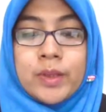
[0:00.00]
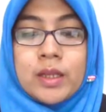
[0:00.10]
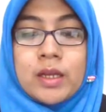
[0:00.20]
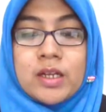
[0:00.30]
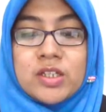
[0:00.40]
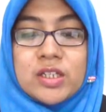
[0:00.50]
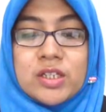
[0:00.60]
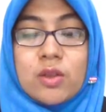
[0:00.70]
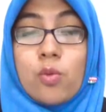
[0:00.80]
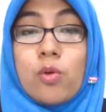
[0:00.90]
the
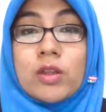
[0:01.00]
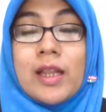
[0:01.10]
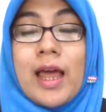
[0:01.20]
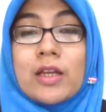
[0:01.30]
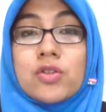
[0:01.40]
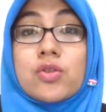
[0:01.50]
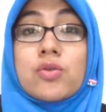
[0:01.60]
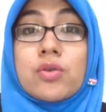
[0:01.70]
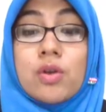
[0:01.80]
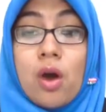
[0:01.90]
researcher would like to
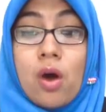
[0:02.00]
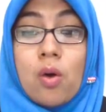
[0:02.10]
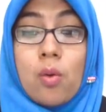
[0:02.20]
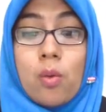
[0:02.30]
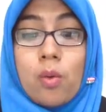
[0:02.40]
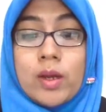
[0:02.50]
know